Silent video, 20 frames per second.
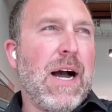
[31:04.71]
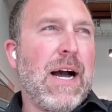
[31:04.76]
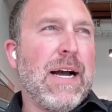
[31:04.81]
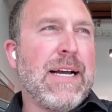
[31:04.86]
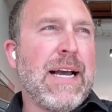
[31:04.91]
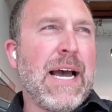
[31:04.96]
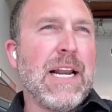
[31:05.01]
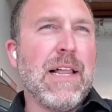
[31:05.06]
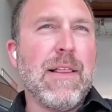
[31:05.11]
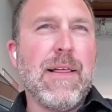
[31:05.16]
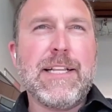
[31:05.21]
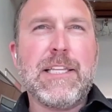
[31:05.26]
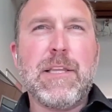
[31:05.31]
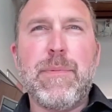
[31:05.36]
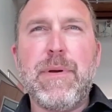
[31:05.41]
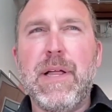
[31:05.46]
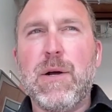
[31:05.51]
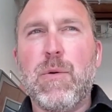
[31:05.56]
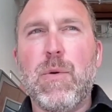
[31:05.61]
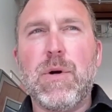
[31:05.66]
I kind of like
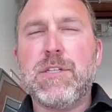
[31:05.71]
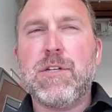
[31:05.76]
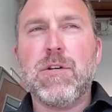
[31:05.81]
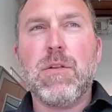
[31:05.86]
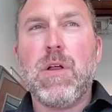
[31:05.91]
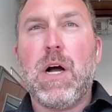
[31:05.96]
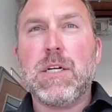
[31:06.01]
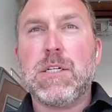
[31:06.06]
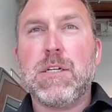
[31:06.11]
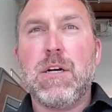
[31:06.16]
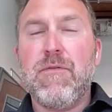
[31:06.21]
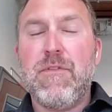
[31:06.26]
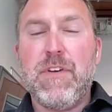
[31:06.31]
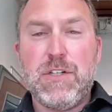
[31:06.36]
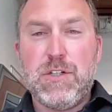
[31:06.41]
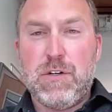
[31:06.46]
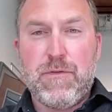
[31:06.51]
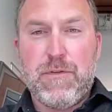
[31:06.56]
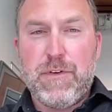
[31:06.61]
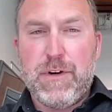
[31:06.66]
to be like, what's your long-term
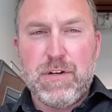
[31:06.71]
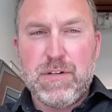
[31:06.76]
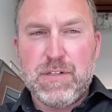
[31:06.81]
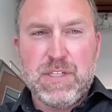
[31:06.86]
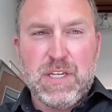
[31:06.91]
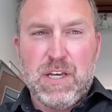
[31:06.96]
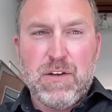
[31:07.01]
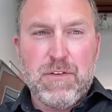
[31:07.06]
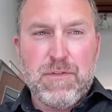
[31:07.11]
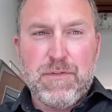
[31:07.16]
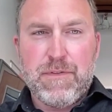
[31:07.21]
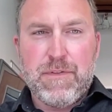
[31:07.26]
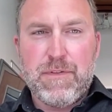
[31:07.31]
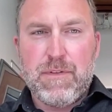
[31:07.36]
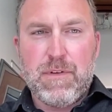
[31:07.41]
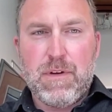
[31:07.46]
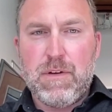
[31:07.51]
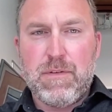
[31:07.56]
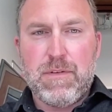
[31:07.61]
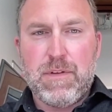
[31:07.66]
vision for yourself
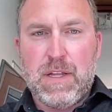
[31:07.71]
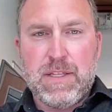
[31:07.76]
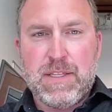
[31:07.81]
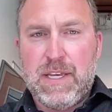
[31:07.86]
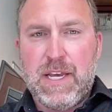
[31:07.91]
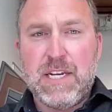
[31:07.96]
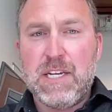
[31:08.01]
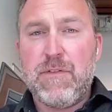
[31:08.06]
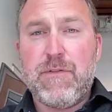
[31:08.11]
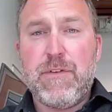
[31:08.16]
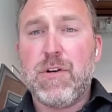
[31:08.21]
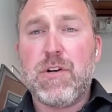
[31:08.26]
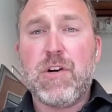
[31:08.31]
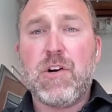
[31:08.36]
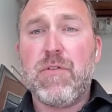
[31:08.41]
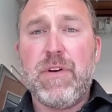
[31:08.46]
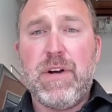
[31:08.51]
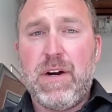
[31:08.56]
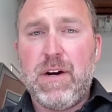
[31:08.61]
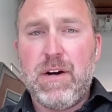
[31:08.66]
at the end of your
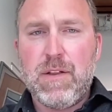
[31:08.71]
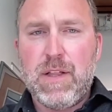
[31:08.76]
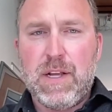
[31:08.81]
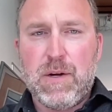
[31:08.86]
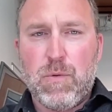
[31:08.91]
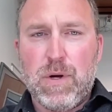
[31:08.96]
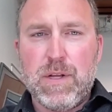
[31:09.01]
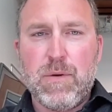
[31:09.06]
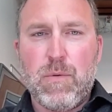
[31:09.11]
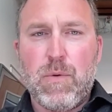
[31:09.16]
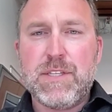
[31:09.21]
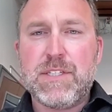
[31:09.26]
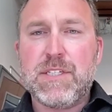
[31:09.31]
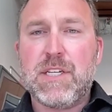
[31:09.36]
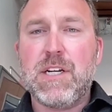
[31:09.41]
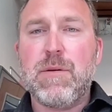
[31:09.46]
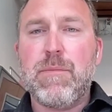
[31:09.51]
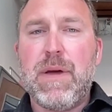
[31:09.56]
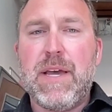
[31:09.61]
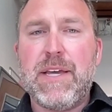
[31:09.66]
career? Like what's
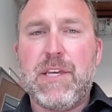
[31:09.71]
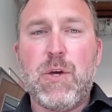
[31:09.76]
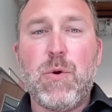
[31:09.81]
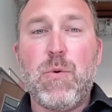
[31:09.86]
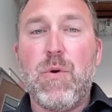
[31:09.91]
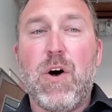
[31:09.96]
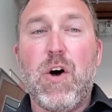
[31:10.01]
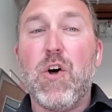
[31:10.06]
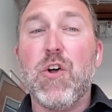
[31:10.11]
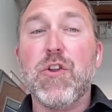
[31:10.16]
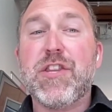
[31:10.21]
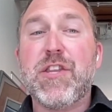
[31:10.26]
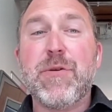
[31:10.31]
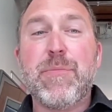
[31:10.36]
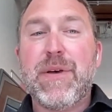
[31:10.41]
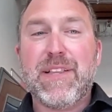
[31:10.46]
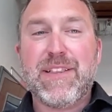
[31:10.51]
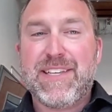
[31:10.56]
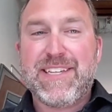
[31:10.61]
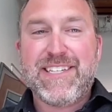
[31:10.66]
going to make you
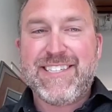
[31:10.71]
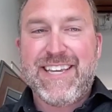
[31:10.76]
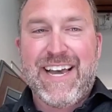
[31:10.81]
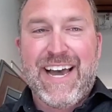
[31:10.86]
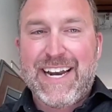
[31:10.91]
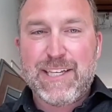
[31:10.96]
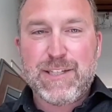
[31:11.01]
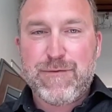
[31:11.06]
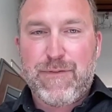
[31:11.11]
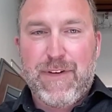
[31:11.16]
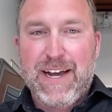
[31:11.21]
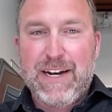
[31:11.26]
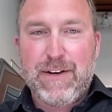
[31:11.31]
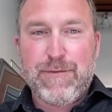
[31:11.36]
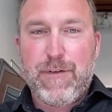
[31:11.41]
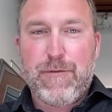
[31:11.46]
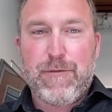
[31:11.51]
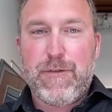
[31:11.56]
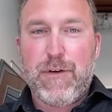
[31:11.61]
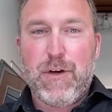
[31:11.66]
ultimately satisfied
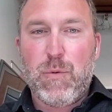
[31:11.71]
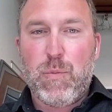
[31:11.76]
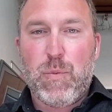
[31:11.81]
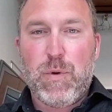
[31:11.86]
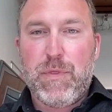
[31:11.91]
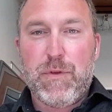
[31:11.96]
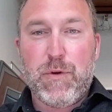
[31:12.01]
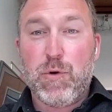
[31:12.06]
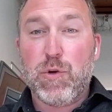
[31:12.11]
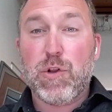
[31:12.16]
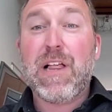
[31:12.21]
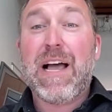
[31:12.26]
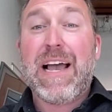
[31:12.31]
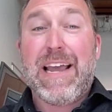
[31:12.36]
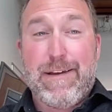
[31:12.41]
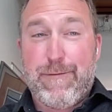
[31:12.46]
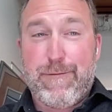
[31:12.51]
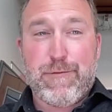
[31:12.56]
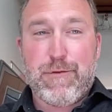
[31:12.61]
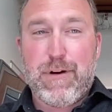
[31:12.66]
and fulfilled with your
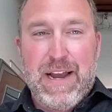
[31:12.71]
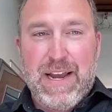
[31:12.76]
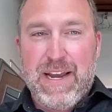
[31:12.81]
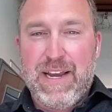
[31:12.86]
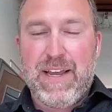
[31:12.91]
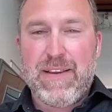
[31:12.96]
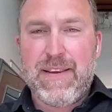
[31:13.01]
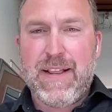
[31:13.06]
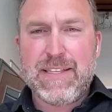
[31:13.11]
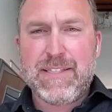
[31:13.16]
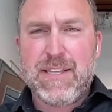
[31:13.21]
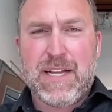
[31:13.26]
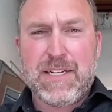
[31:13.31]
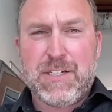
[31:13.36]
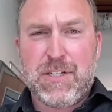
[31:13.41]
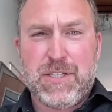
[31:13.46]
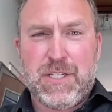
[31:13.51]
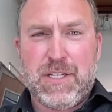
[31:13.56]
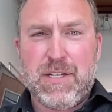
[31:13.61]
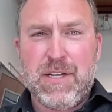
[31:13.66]
life, right? And that's
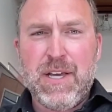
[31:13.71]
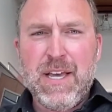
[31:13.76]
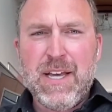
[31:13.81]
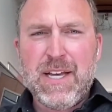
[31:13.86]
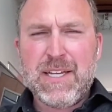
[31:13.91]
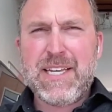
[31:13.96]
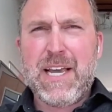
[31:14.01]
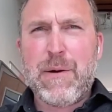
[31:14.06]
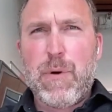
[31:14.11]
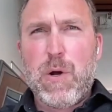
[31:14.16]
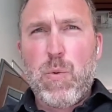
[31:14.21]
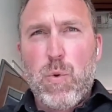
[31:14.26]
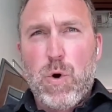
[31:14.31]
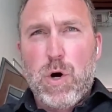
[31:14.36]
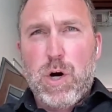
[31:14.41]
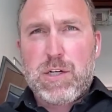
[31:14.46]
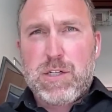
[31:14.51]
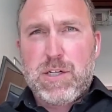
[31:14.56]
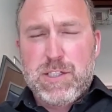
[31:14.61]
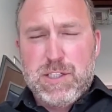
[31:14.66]
not just because again, we
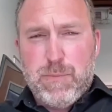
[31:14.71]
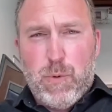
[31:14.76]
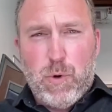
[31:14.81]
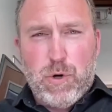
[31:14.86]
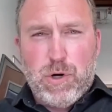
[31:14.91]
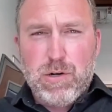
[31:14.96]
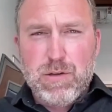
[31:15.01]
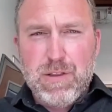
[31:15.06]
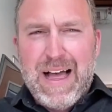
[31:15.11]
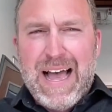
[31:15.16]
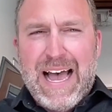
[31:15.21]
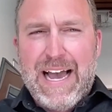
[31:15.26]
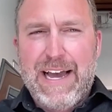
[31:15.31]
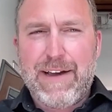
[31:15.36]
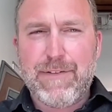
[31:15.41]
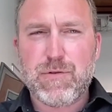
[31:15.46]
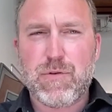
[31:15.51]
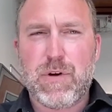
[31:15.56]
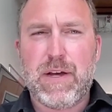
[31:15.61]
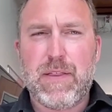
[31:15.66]
work to support our lives,
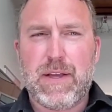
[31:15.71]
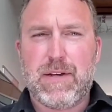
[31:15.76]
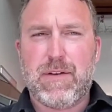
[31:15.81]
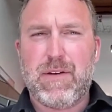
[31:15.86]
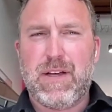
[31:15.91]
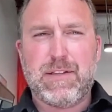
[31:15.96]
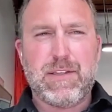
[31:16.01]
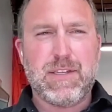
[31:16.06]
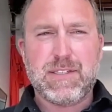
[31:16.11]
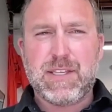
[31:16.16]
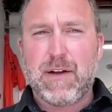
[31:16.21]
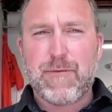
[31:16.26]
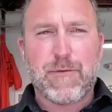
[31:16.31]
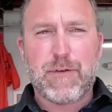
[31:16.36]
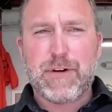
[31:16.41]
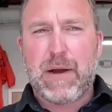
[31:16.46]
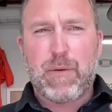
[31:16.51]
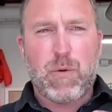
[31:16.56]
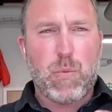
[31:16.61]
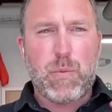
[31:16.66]
right? Like let's not
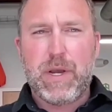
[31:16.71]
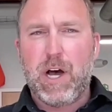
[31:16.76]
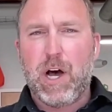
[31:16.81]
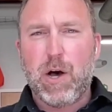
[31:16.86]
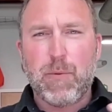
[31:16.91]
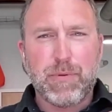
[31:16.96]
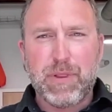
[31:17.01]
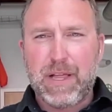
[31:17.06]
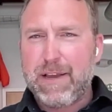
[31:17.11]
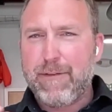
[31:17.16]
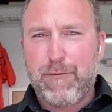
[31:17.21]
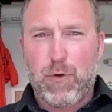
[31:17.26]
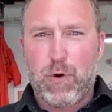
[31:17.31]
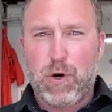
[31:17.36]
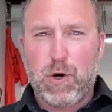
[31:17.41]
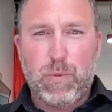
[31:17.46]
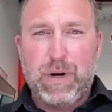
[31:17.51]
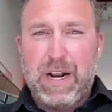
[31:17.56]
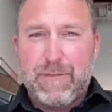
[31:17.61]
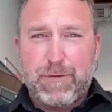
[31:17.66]
forget what we all play
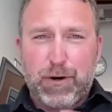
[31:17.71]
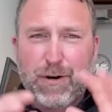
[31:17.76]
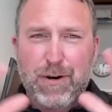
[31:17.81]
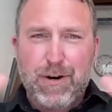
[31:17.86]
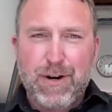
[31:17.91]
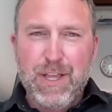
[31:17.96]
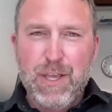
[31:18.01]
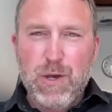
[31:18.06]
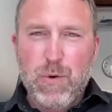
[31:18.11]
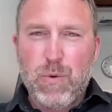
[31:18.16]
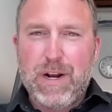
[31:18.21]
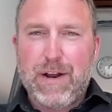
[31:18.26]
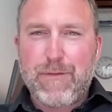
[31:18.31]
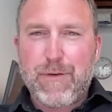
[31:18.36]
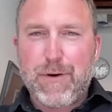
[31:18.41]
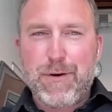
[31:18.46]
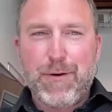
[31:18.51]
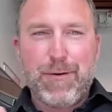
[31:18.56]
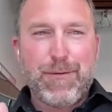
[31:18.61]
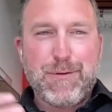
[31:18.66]
for,
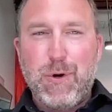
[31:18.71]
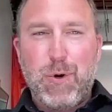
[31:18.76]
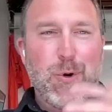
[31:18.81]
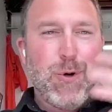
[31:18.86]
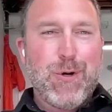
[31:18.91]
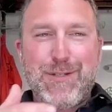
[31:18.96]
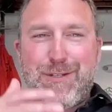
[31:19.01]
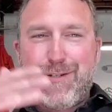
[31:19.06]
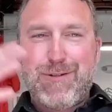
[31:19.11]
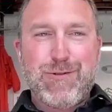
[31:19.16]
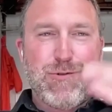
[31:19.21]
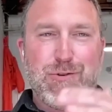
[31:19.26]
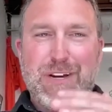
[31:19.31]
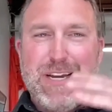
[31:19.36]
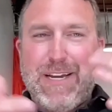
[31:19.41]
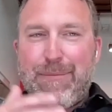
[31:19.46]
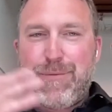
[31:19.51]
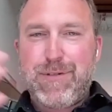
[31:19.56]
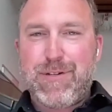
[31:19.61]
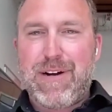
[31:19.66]
whatever goals or
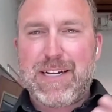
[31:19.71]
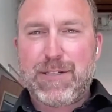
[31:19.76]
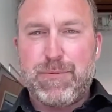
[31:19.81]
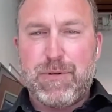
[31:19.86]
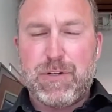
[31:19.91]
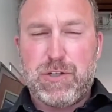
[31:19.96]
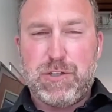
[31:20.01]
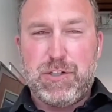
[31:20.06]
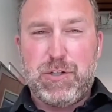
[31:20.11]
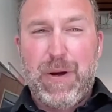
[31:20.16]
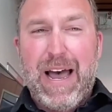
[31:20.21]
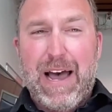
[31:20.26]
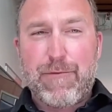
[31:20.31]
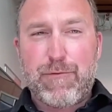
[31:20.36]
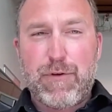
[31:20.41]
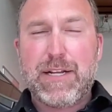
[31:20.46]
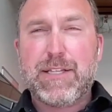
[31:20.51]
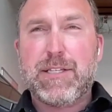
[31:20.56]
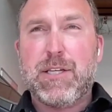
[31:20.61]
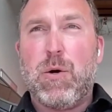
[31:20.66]
dreams or aspirations you have,
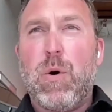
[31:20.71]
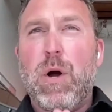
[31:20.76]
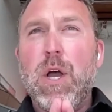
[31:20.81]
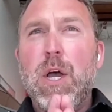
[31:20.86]
right?